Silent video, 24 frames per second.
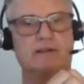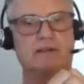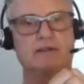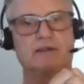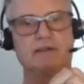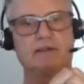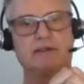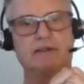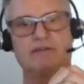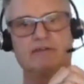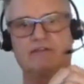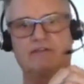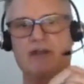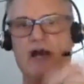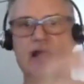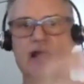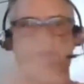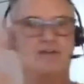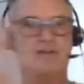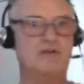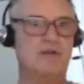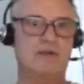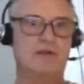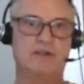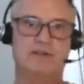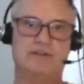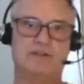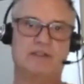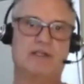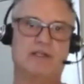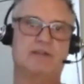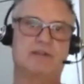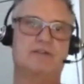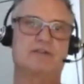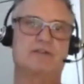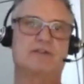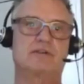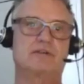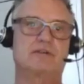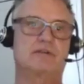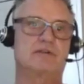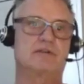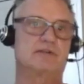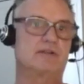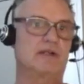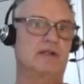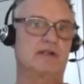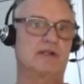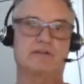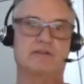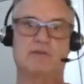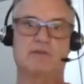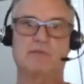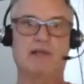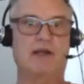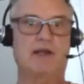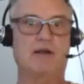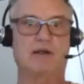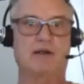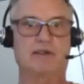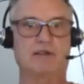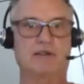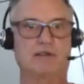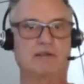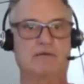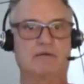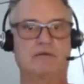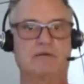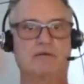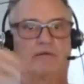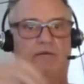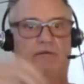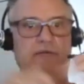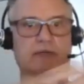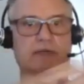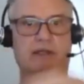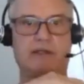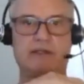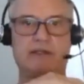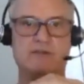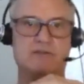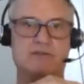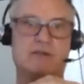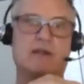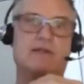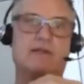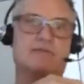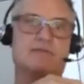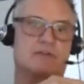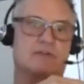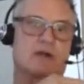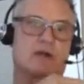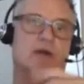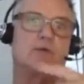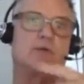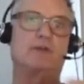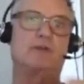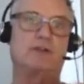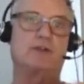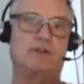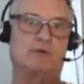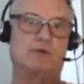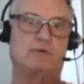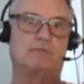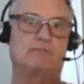If God's going to judge, judge America, then he's going to have to start with you.